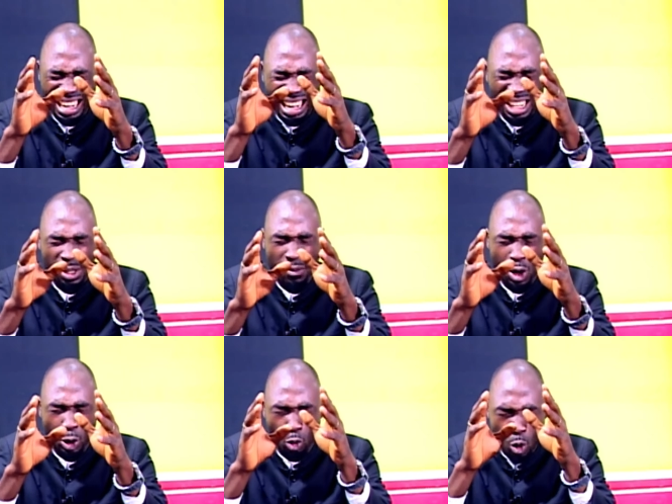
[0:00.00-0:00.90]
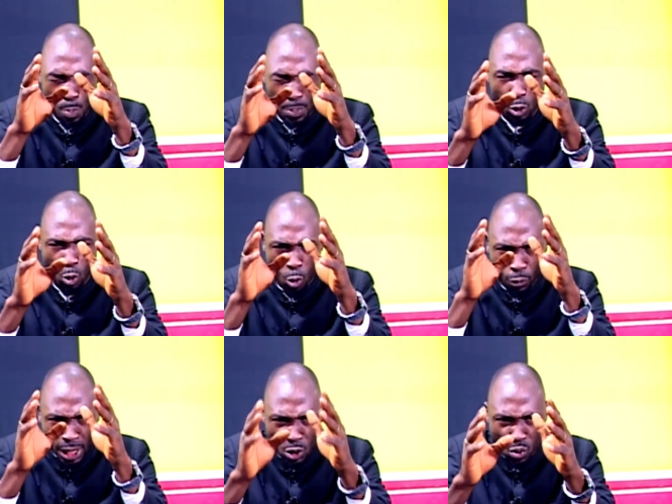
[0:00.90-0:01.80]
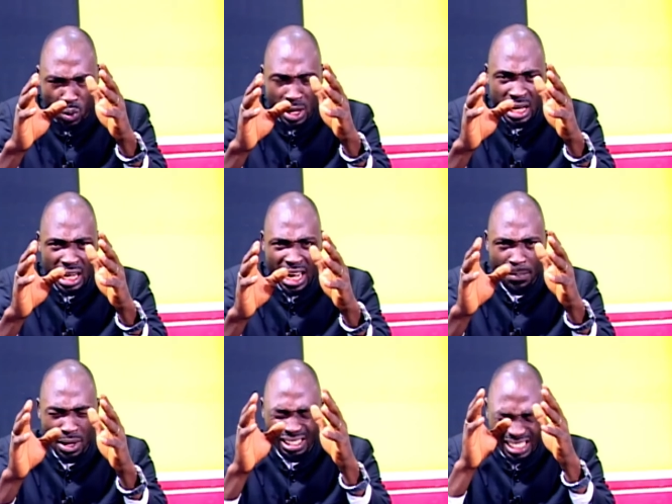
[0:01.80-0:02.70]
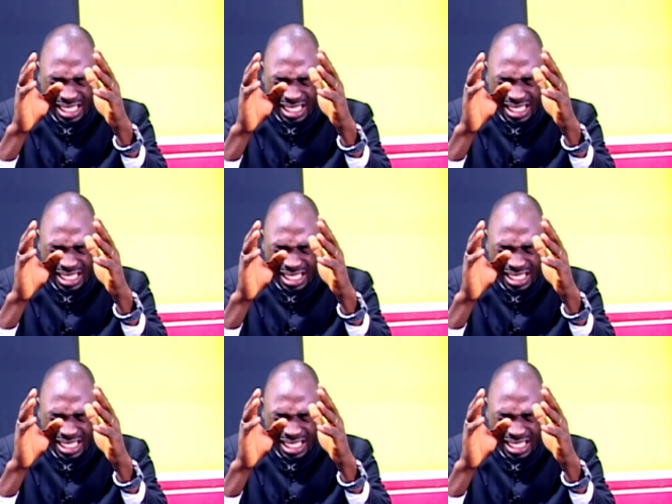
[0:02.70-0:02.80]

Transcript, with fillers: the grace of God open over you and be